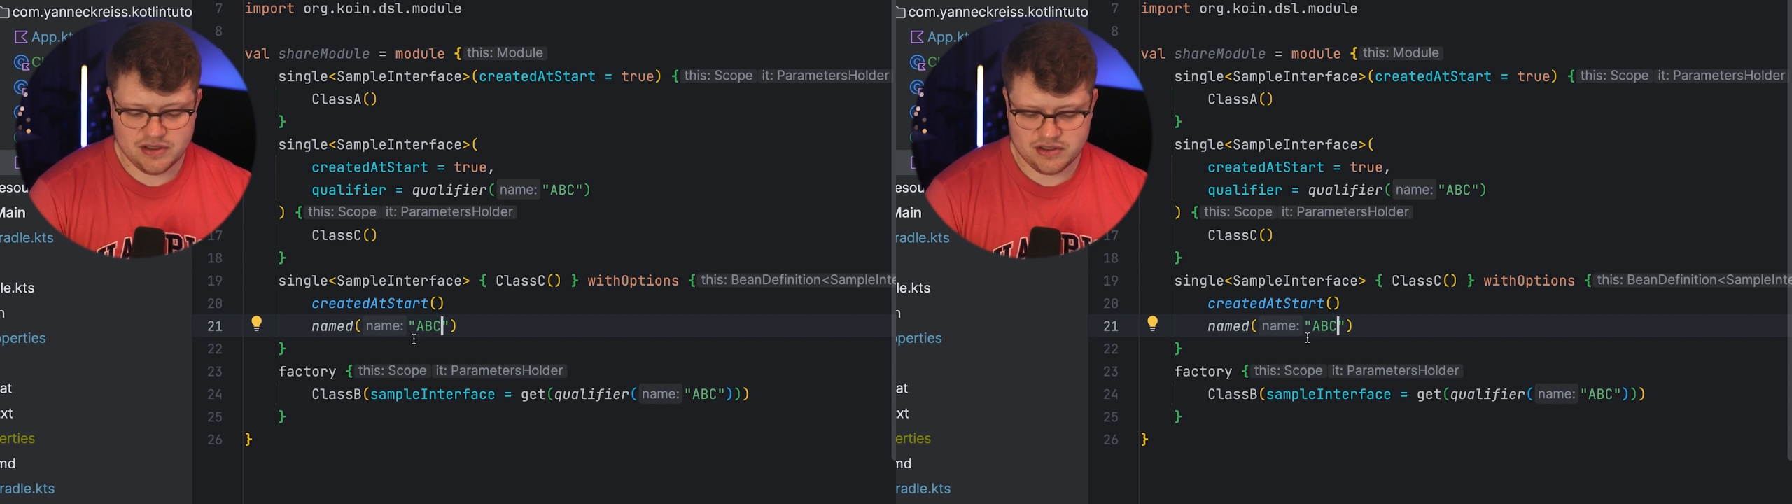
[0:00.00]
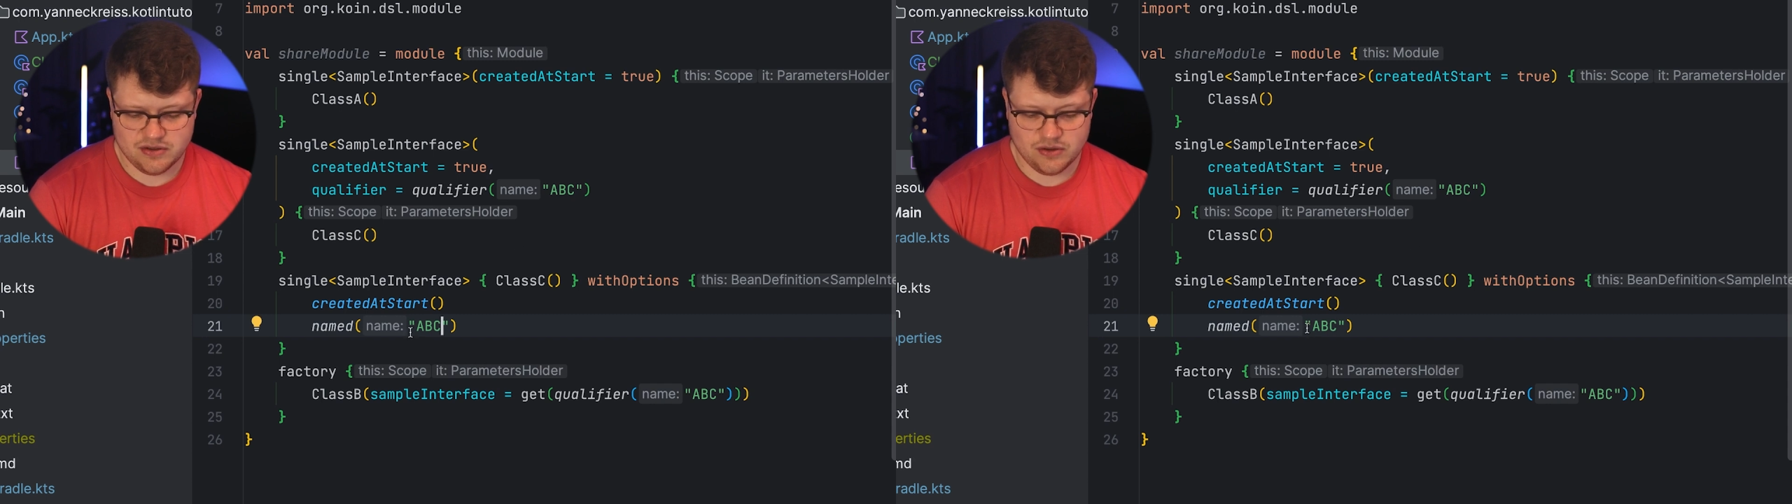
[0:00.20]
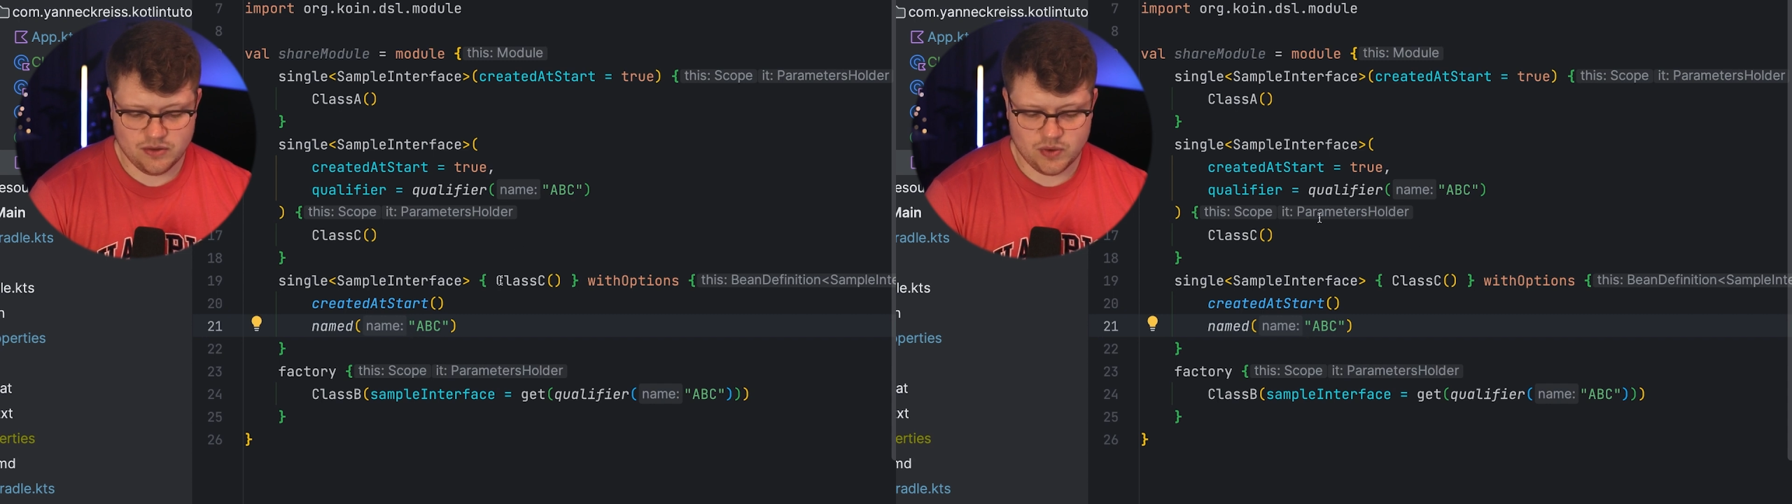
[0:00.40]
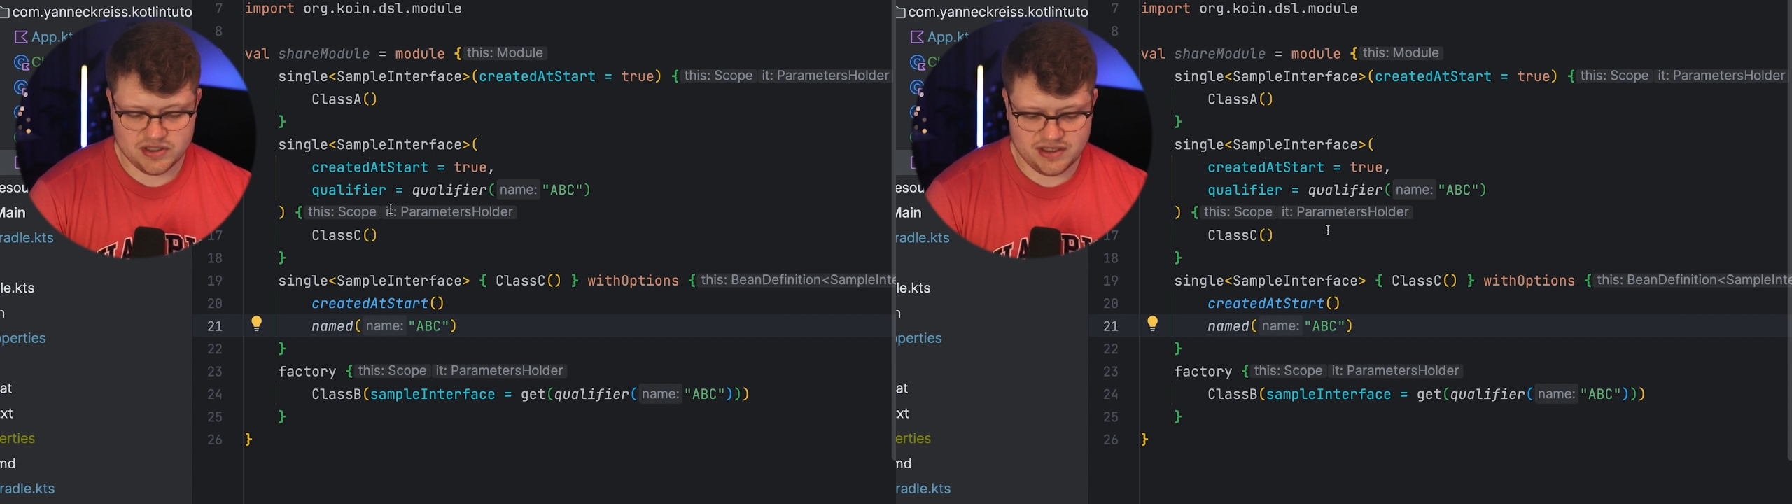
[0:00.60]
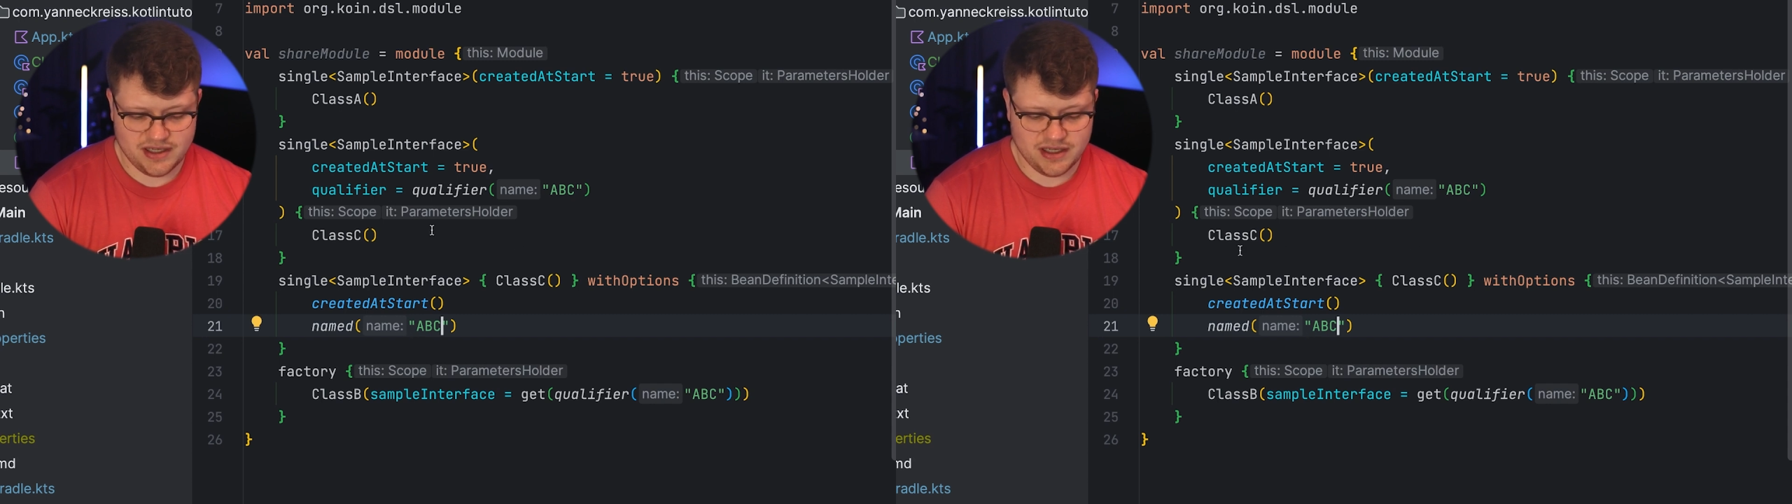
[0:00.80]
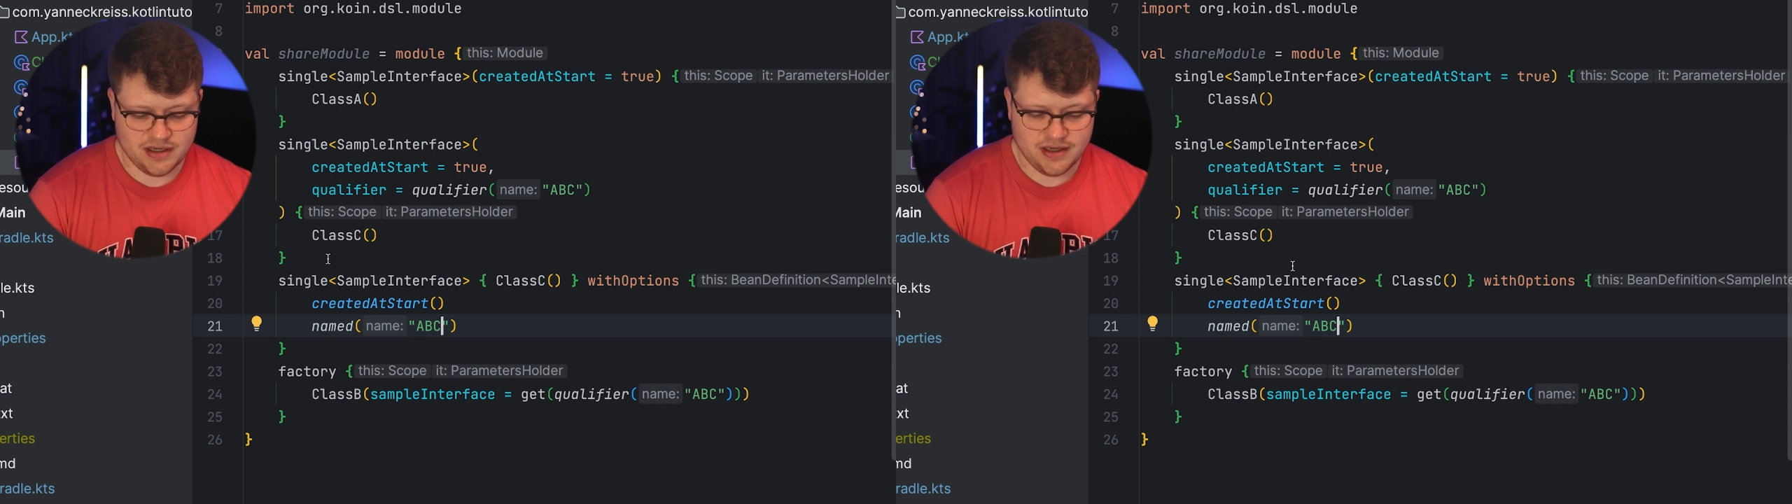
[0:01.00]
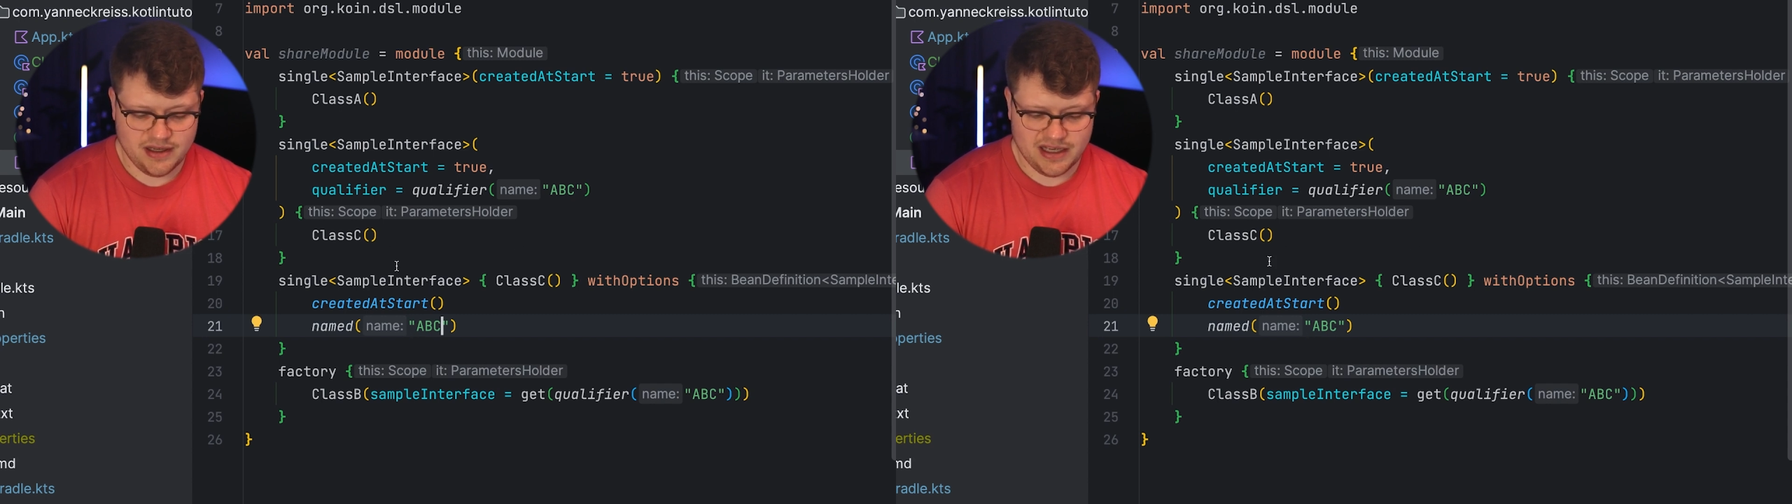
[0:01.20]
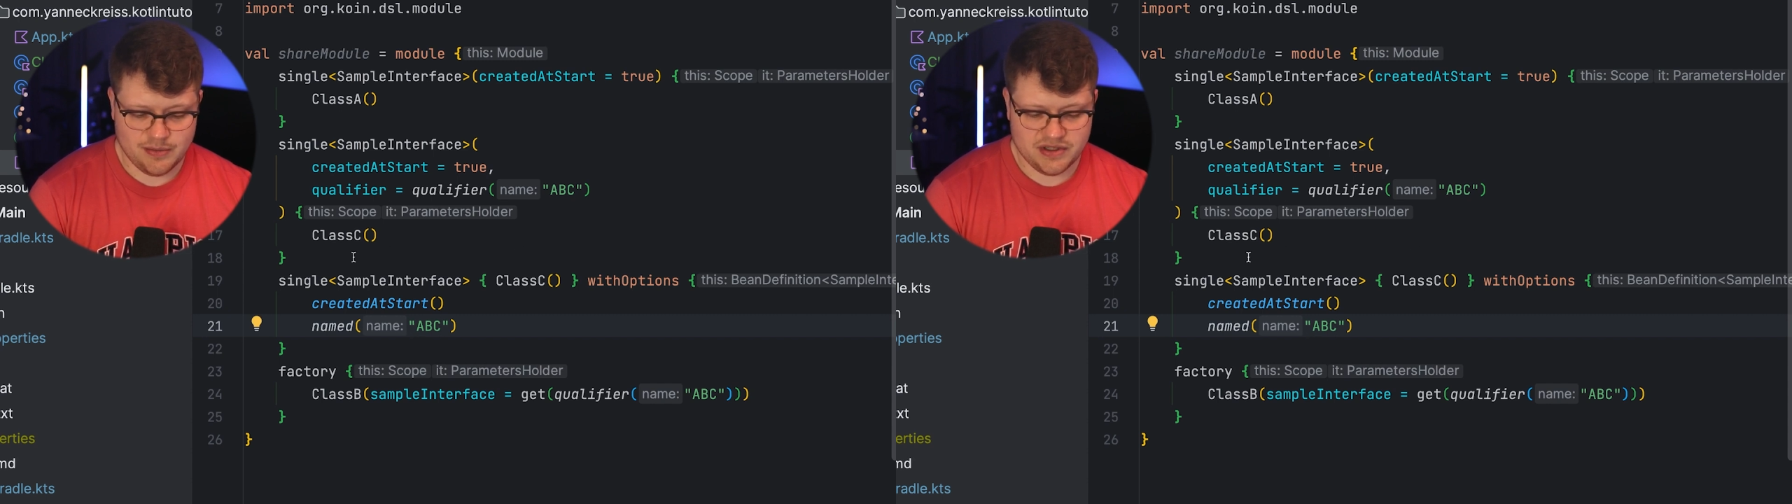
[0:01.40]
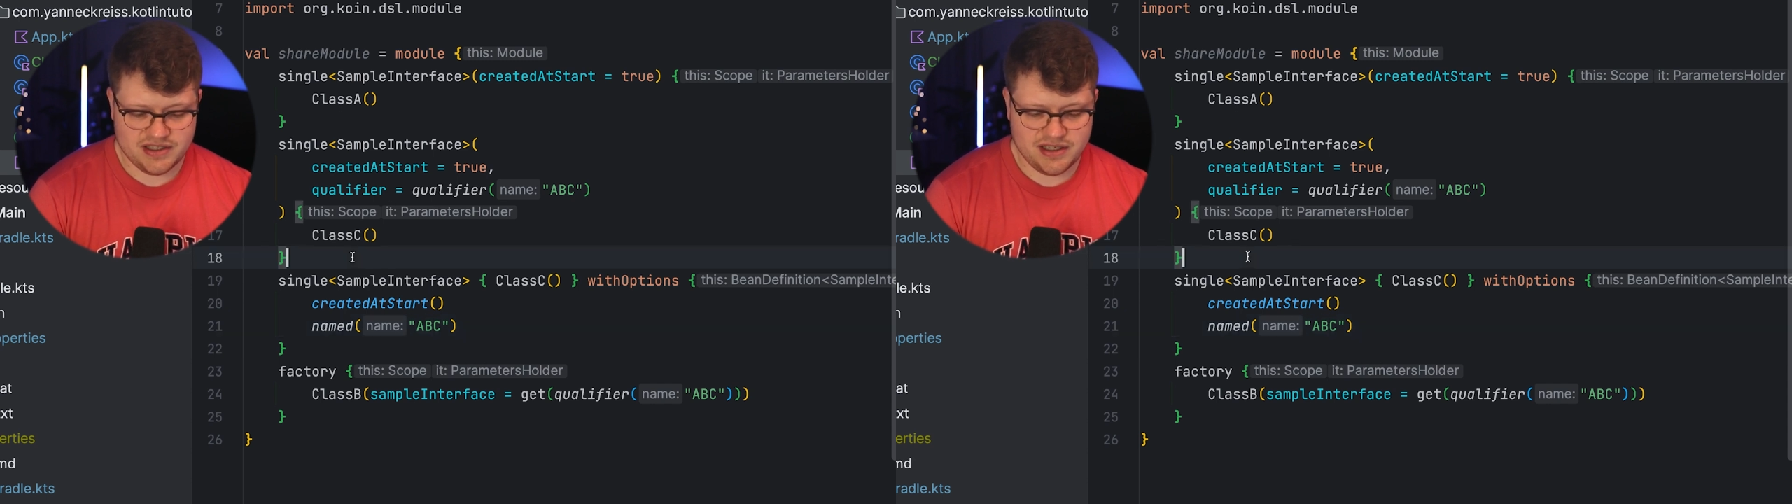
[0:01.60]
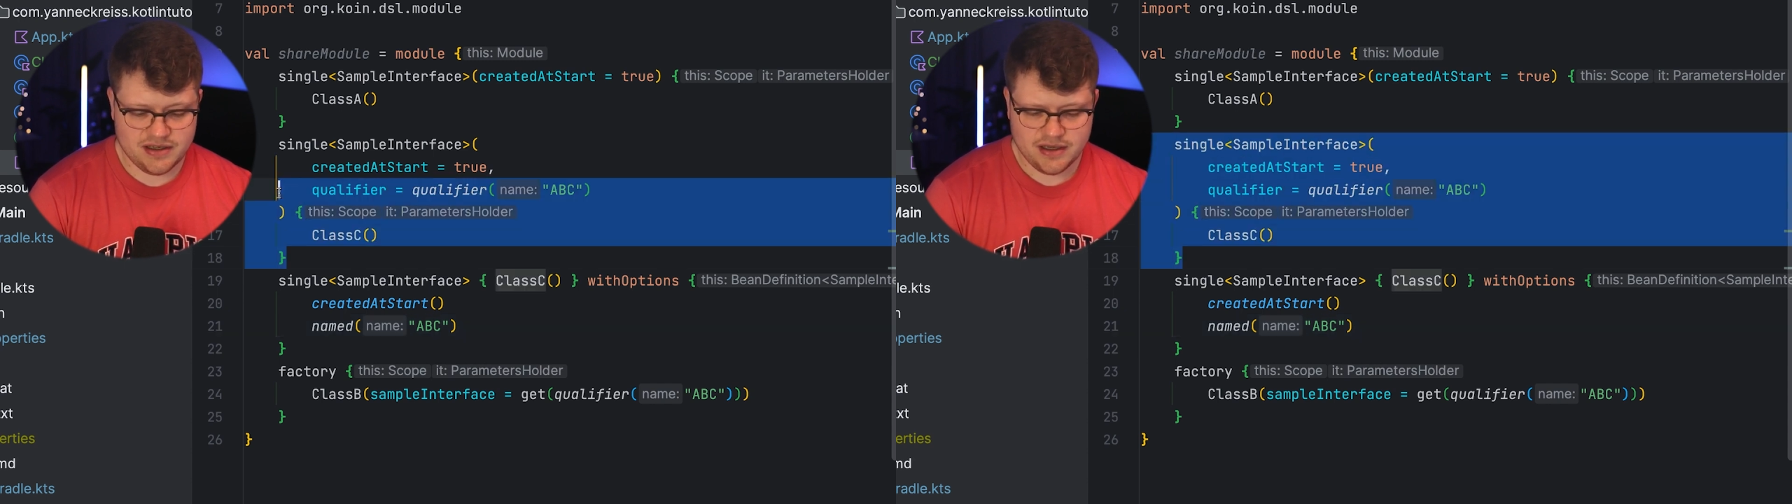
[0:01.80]
So once again,
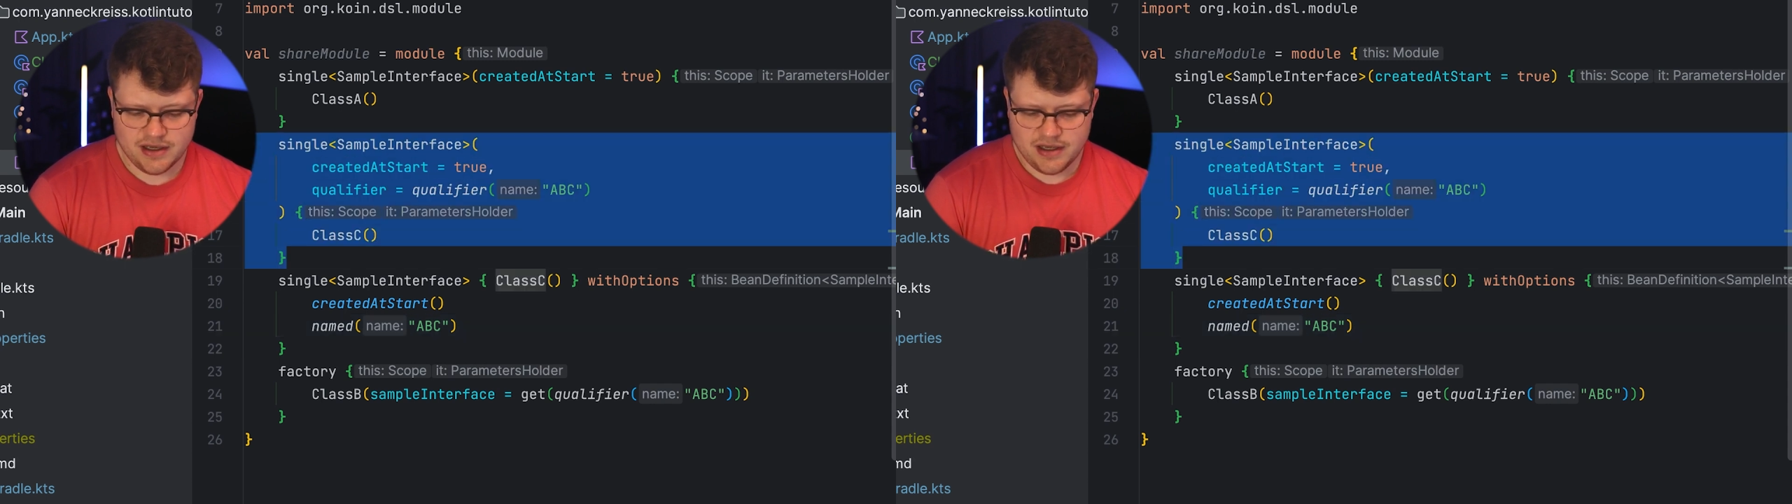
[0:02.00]
ABC,